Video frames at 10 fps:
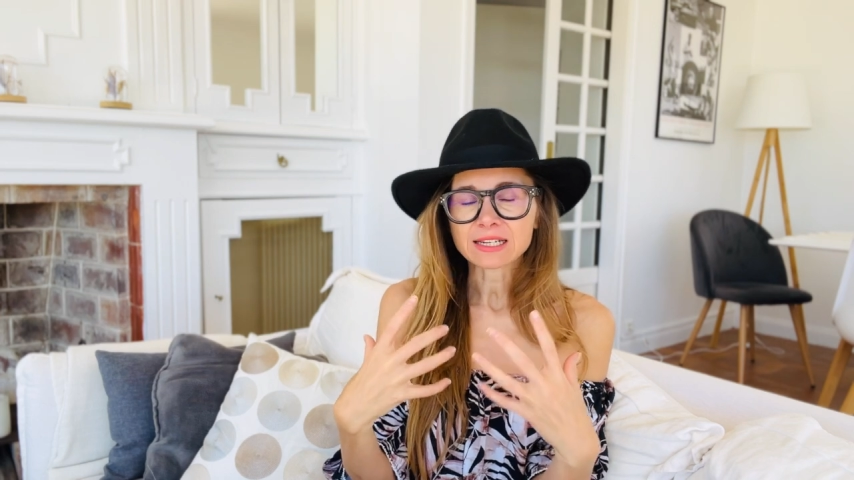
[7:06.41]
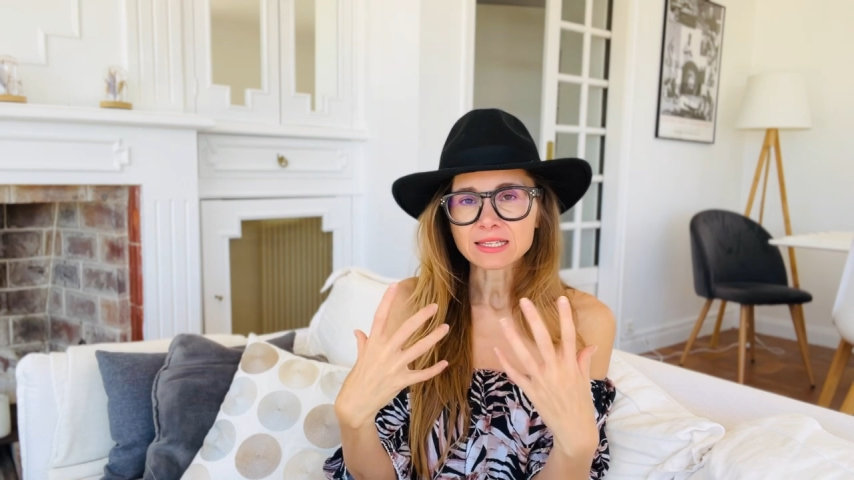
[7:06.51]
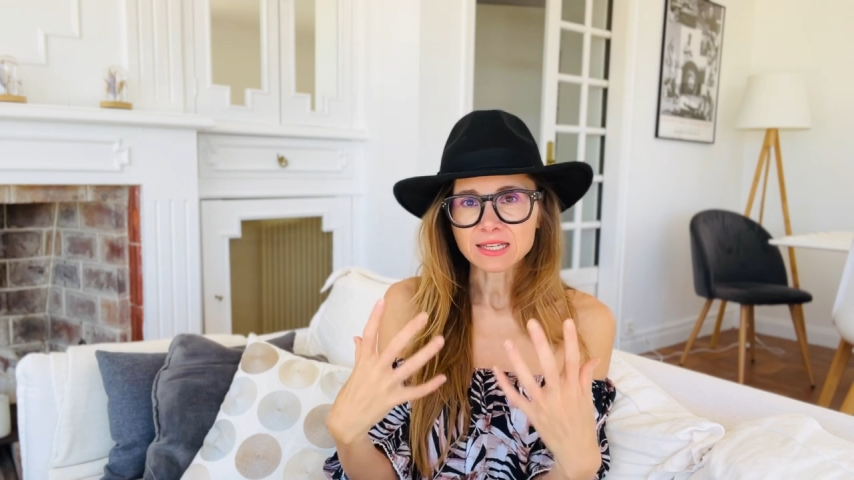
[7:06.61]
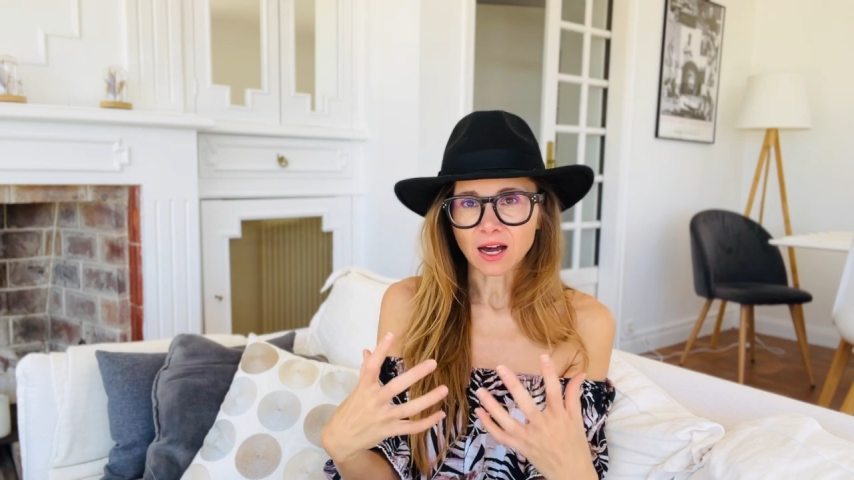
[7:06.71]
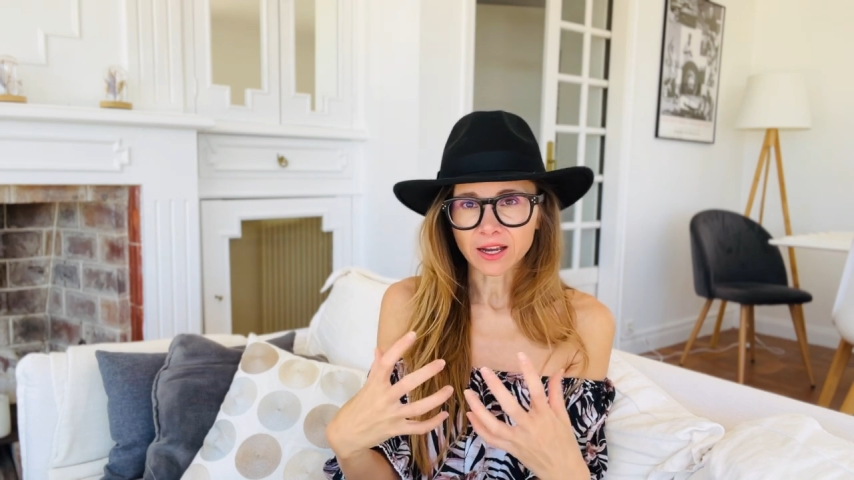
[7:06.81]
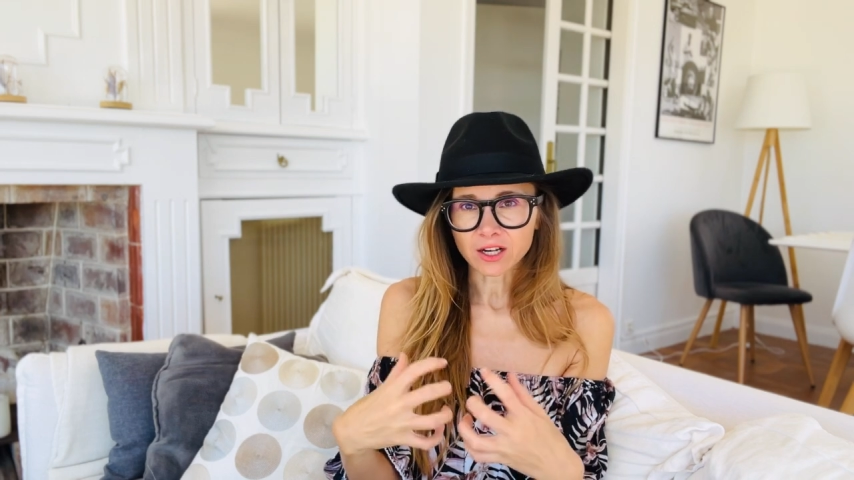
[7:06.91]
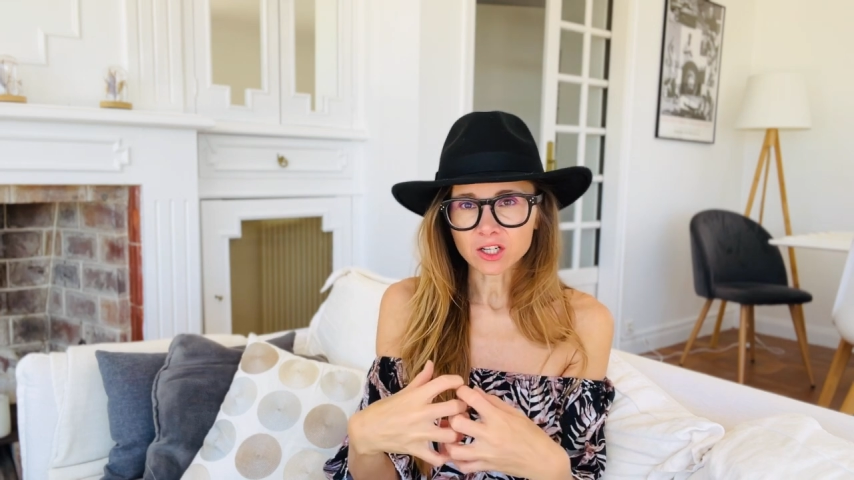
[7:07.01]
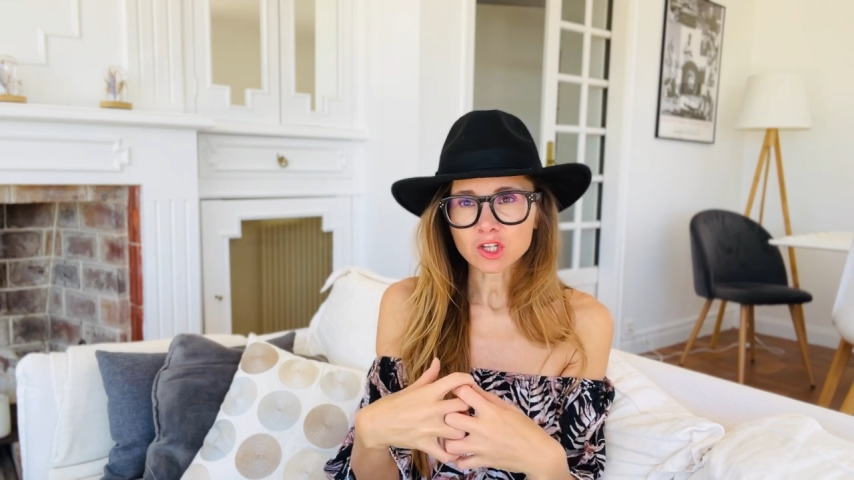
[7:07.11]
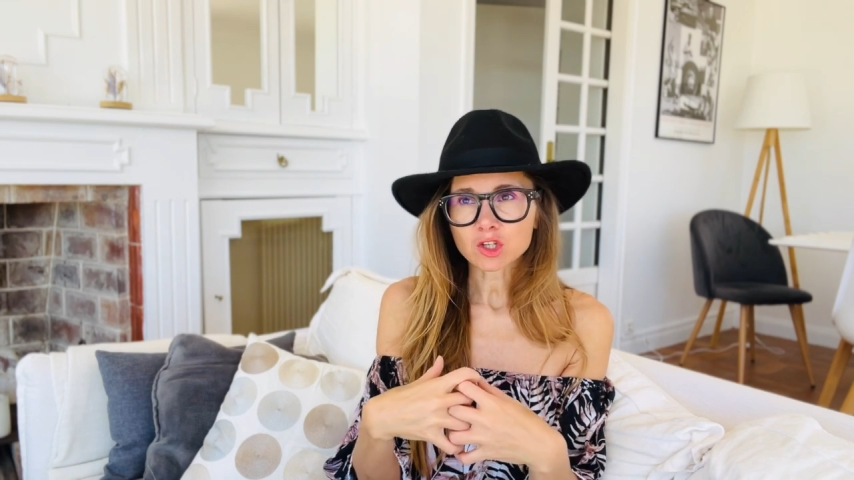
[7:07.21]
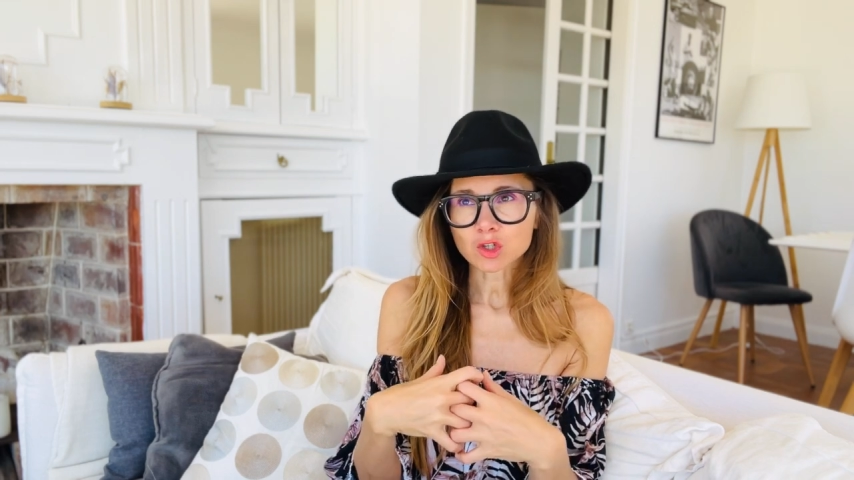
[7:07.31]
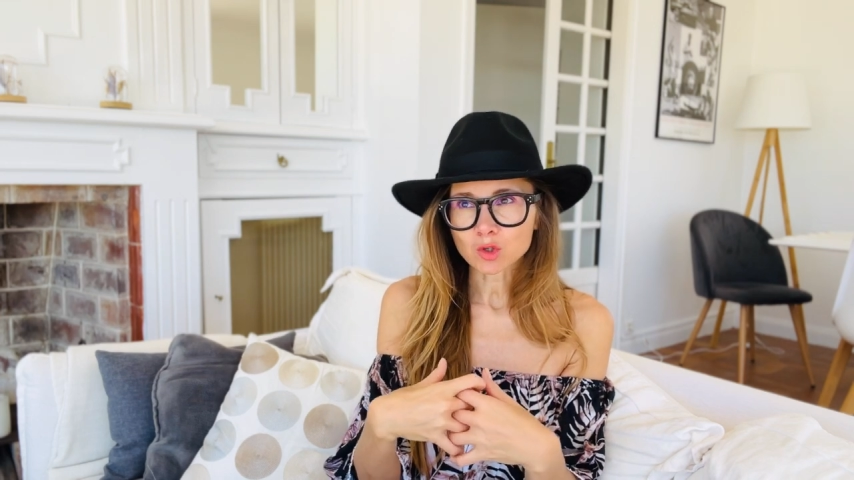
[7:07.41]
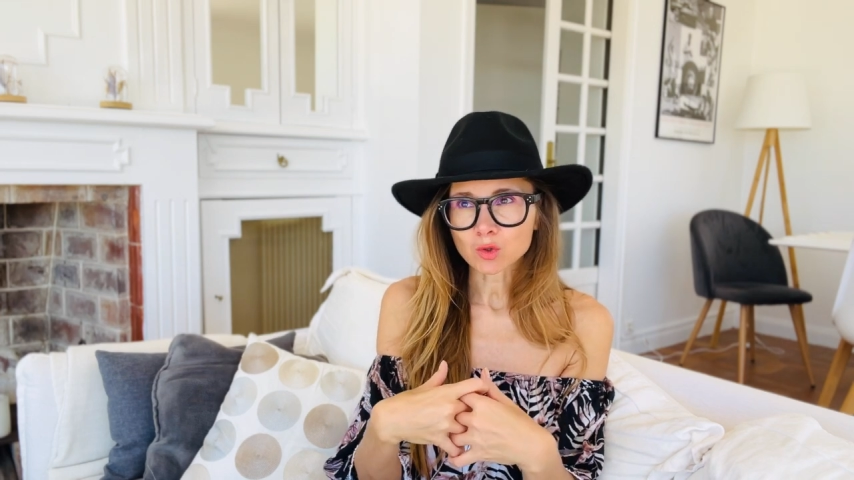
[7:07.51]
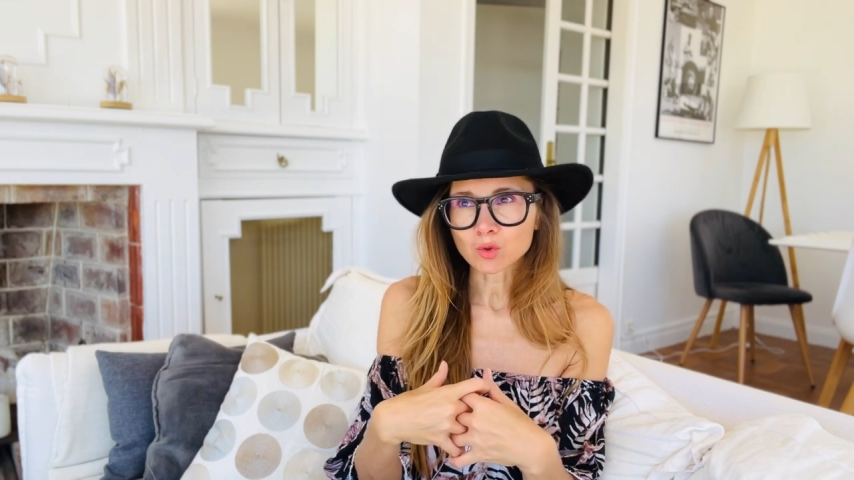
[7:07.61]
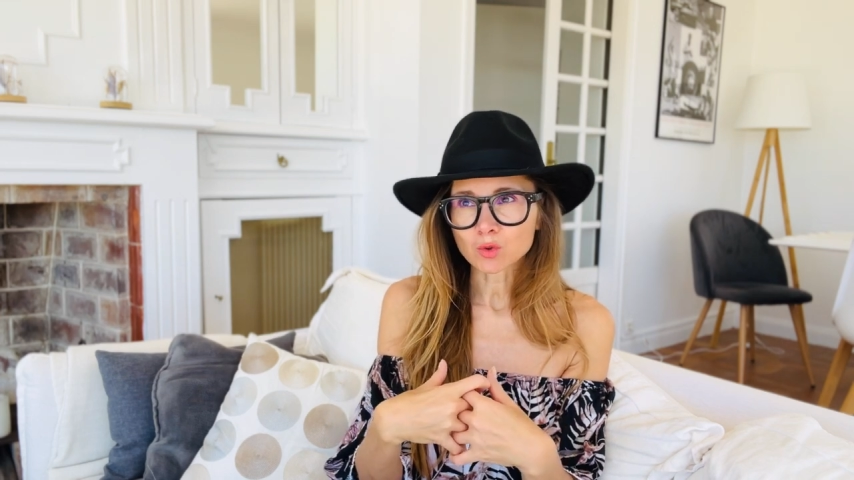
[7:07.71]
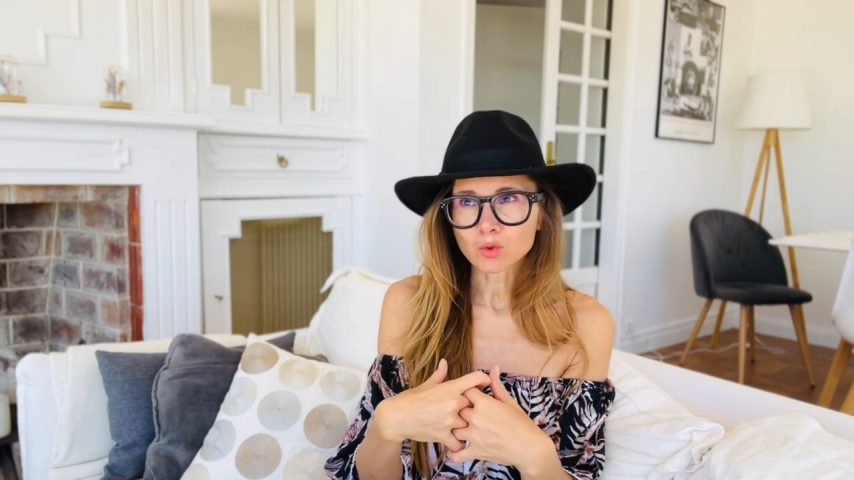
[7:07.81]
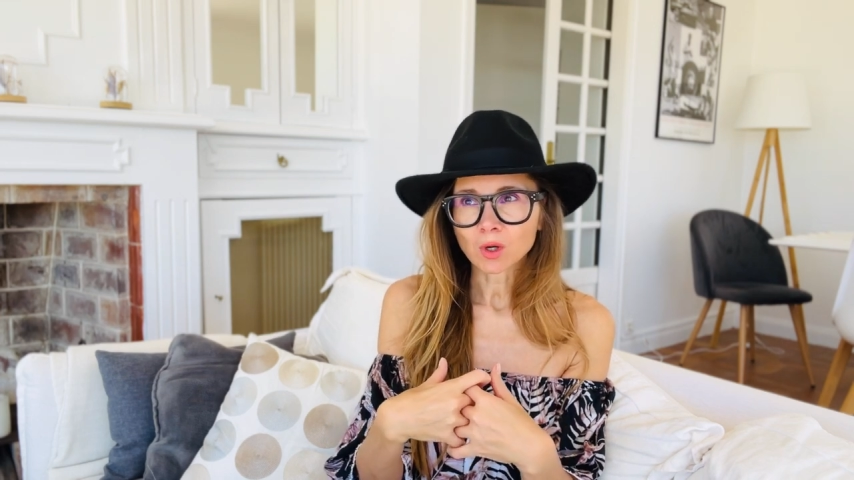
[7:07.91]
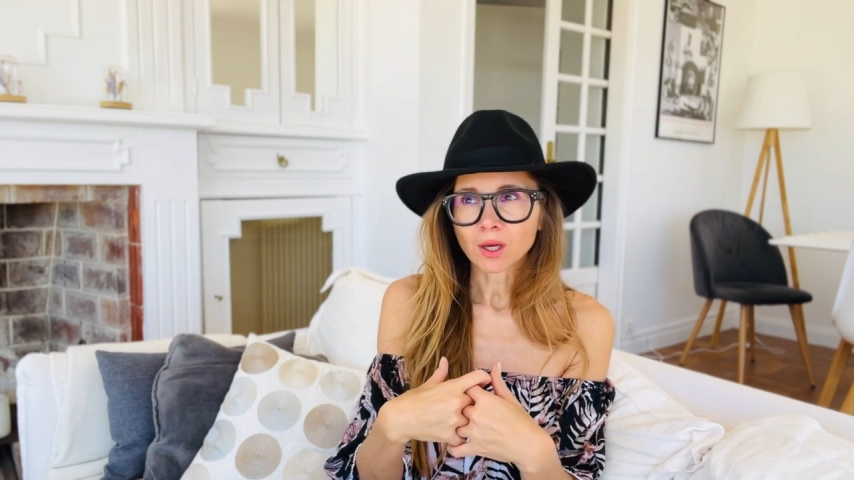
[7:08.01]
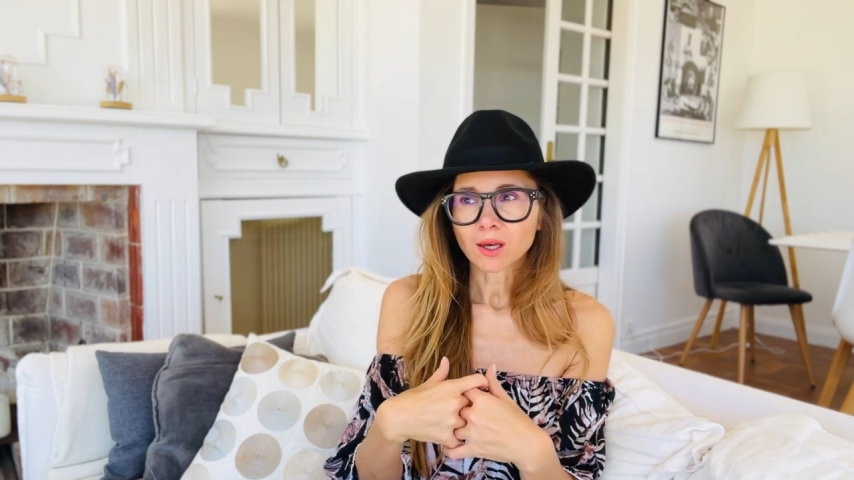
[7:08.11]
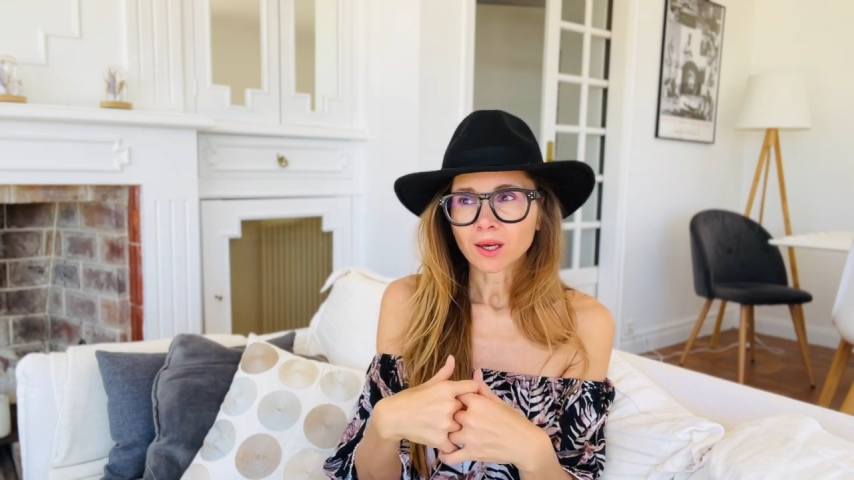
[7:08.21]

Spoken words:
desires to